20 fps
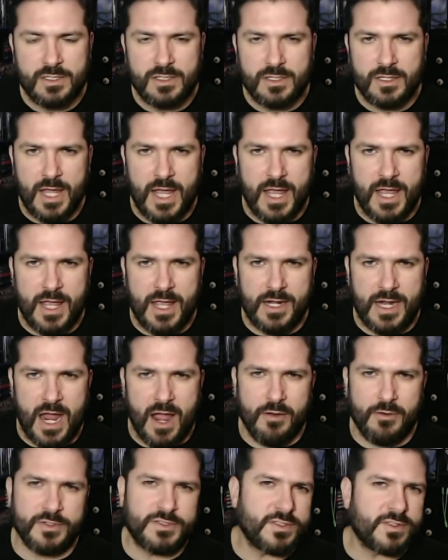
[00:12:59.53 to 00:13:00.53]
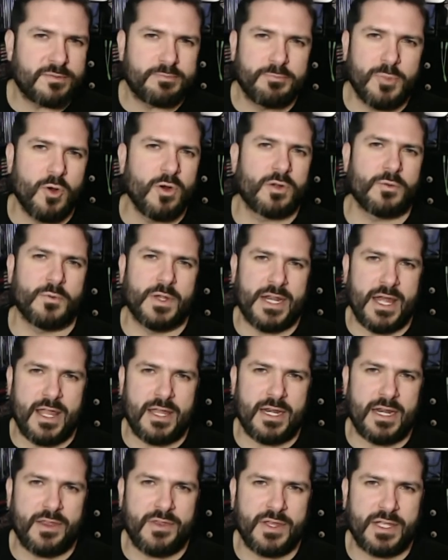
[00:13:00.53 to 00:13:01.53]
I was just bored one night.
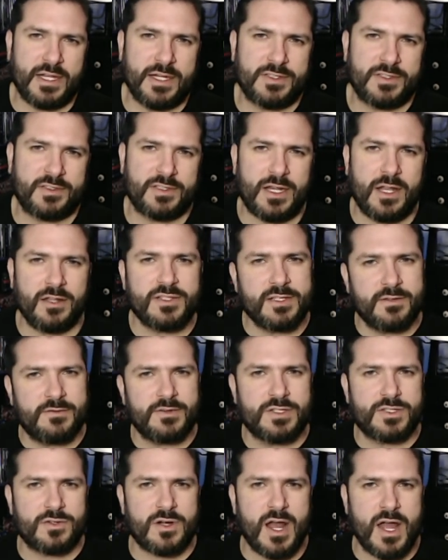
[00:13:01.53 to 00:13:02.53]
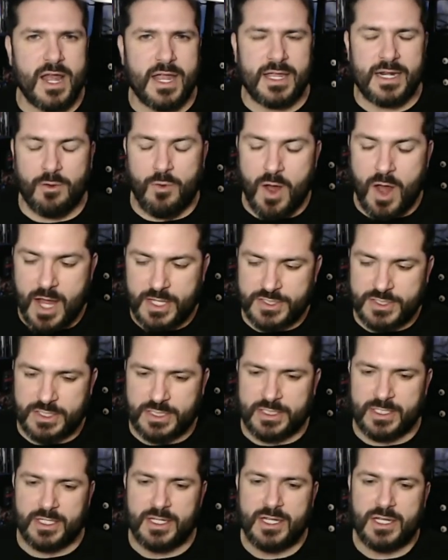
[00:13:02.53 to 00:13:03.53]
And I think I just said, I'll give it a try. And I watched
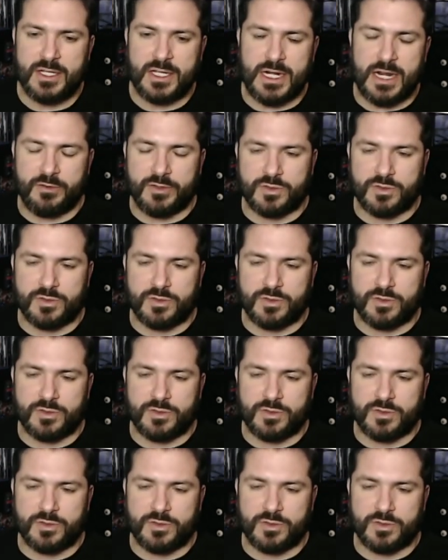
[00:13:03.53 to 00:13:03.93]
it, and I was